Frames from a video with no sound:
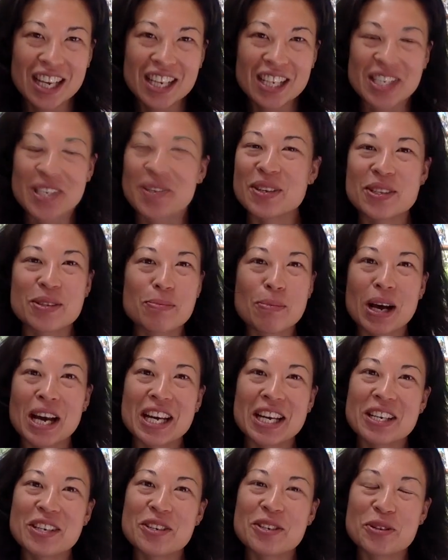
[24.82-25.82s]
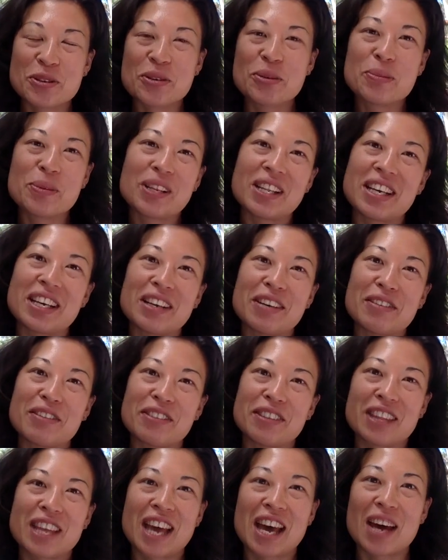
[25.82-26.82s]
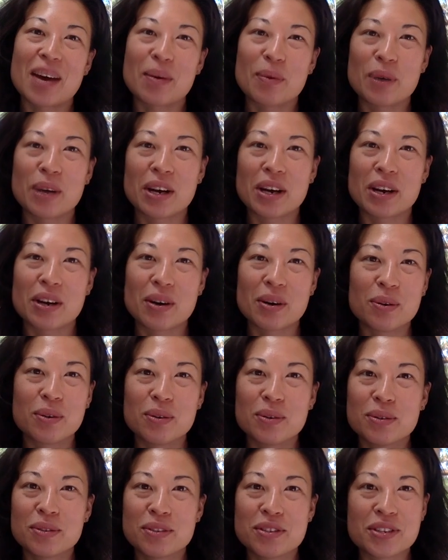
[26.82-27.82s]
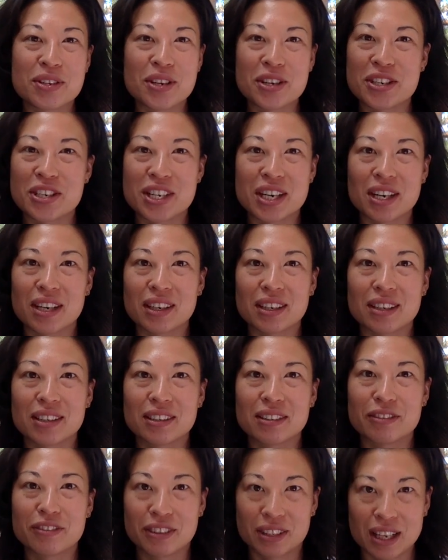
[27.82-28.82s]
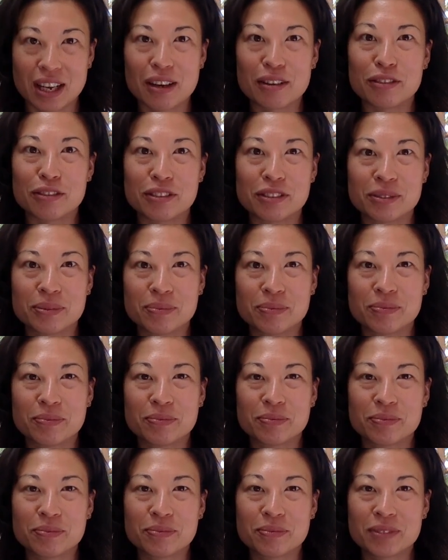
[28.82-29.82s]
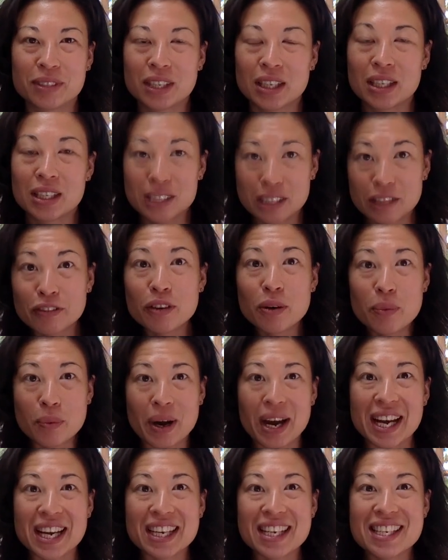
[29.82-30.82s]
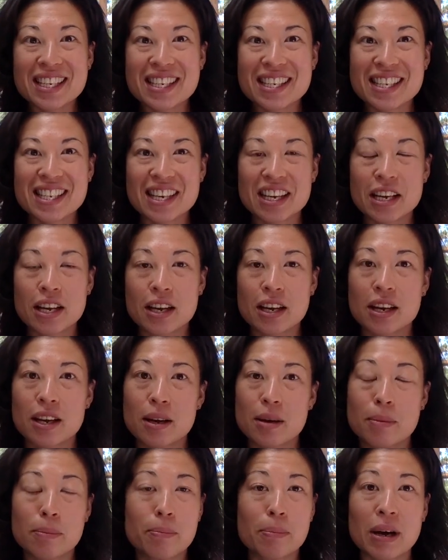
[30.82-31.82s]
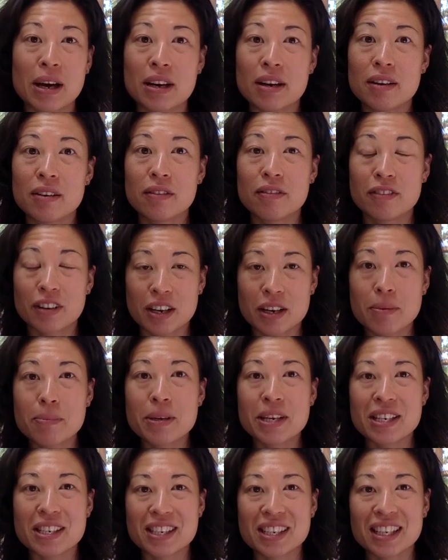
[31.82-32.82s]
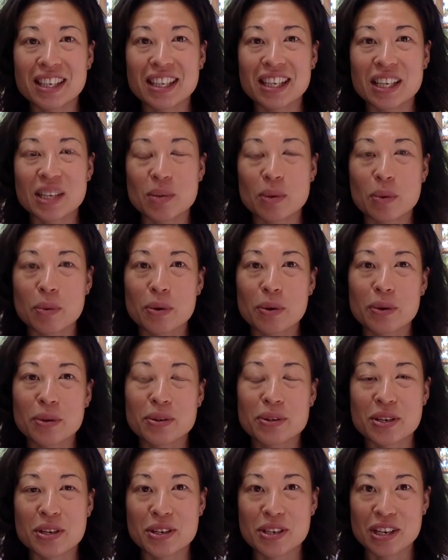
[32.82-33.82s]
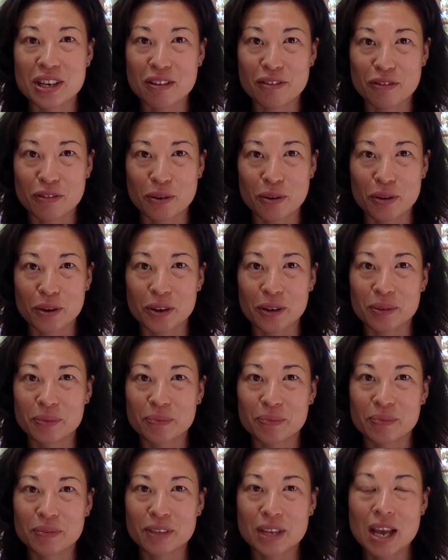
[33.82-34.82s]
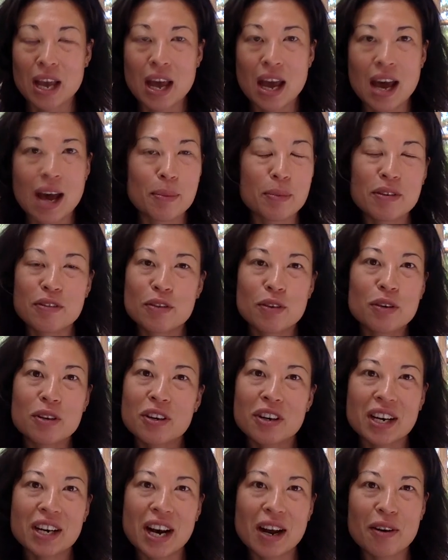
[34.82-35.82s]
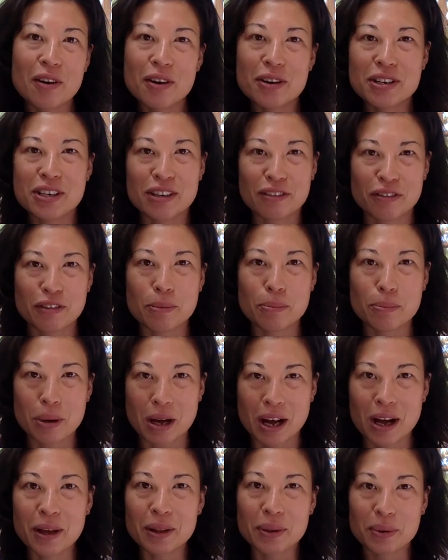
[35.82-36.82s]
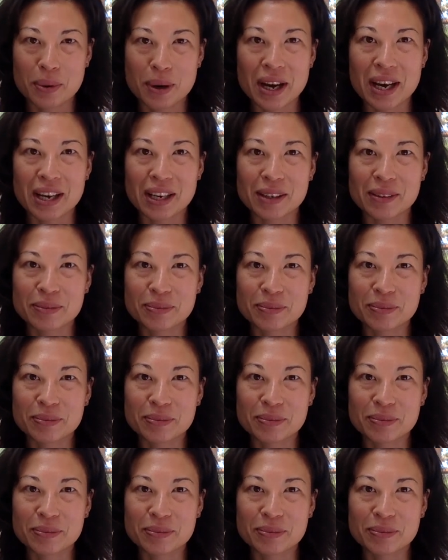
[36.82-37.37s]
So it's my true belief that we're all searching for love. Different ways, but fundamentally that's what we're all searching for. And we've all got our own different pathway.